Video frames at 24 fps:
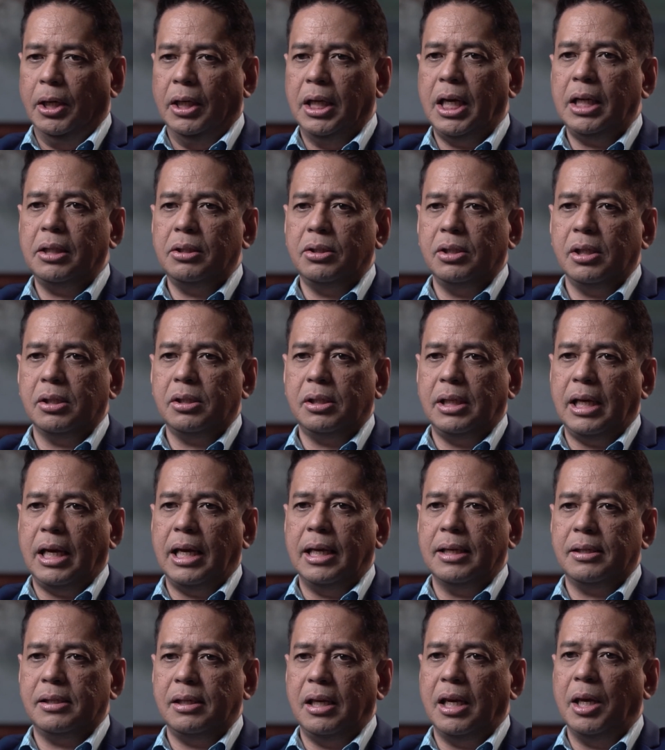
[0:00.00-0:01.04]
not just
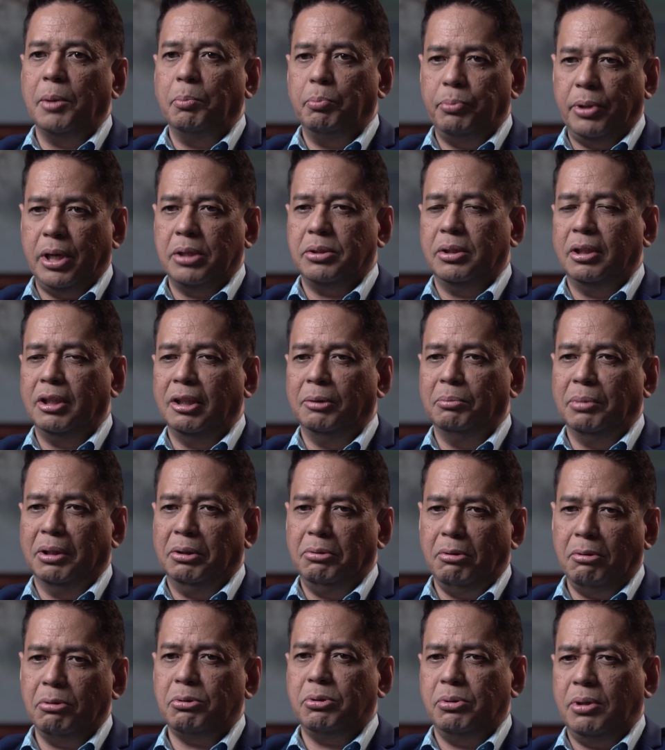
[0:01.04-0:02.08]
as a president, but
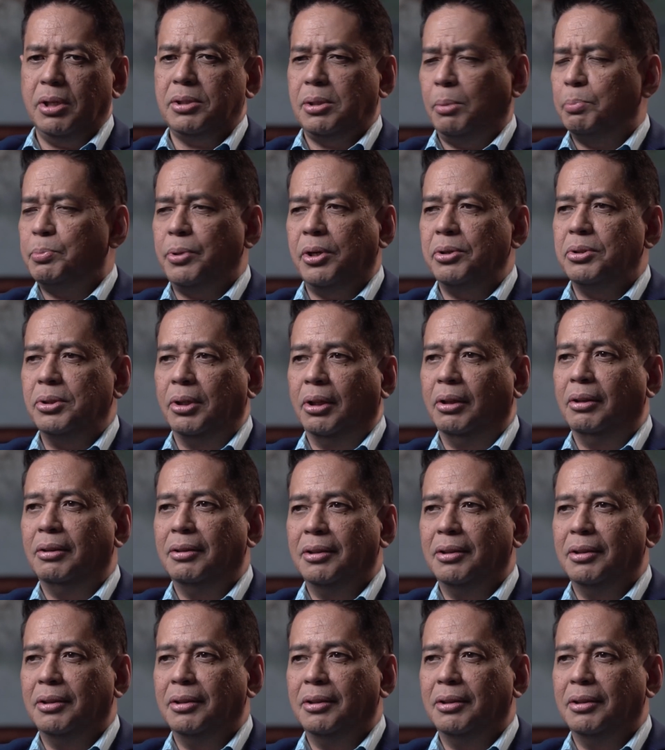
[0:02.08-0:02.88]
also as a person.